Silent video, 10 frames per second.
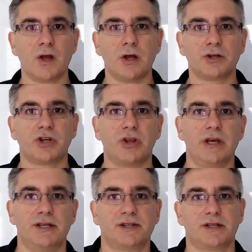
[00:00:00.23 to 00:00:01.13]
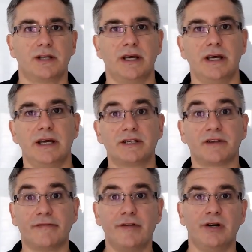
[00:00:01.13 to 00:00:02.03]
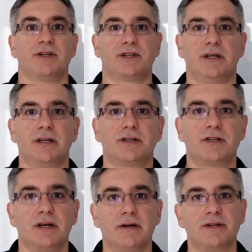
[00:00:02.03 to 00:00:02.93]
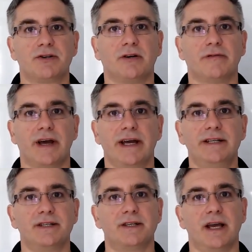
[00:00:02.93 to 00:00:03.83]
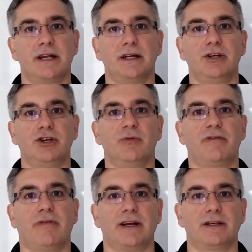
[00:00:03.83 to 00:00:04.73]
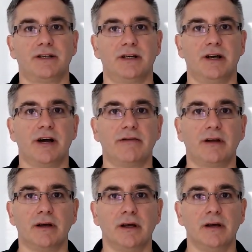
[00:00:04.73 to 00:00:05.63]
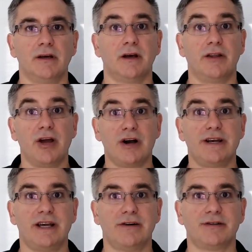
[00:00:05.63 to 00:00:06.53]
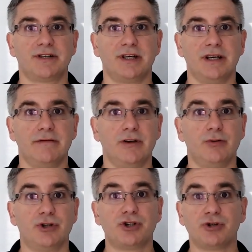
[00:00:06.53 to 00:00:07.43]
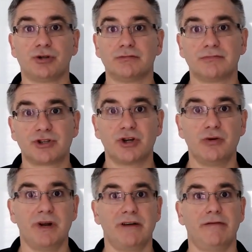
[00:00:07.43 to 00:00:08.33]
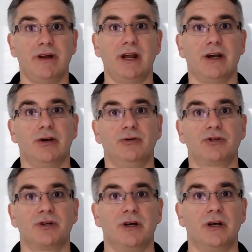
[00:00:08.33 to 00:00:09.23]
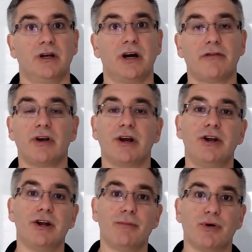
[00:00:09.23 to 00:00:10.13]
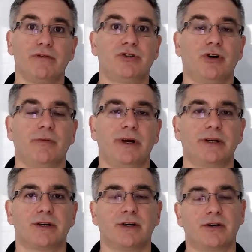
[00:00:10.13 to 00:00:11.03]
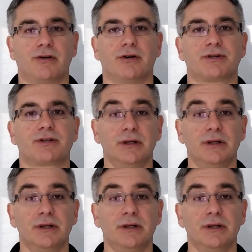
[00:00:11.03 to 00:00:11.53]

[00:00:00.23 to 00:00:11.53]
So this is the first in this series of A to Z in human factors in diving. And the idea is to give you short two minute videos covering a number of topics across